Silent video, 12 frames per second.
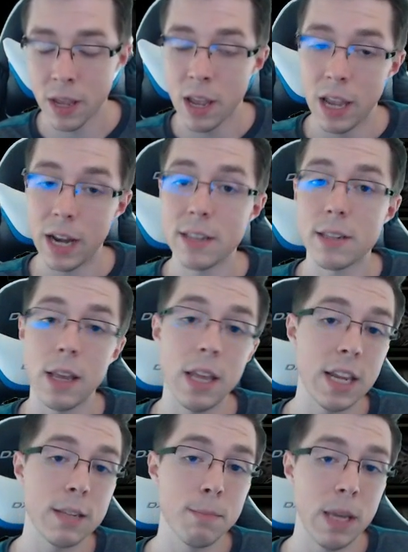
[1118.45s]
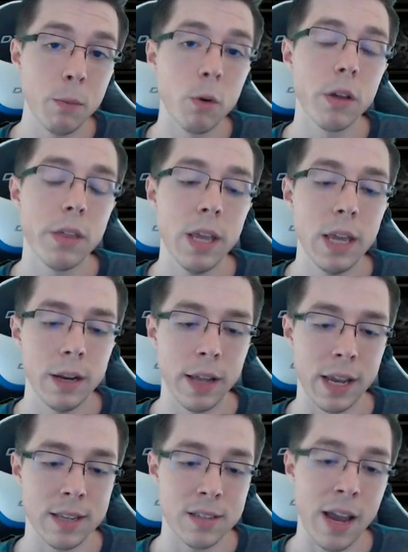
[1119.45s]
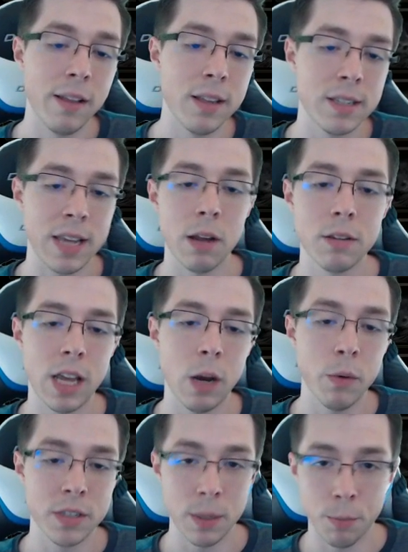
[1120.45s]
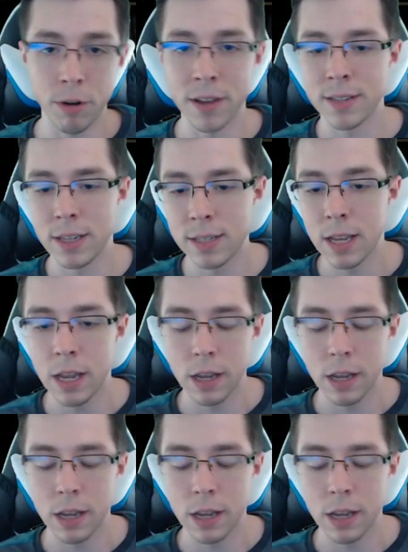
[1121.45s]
It is meme worthy in like a silent scout deck with suppresses,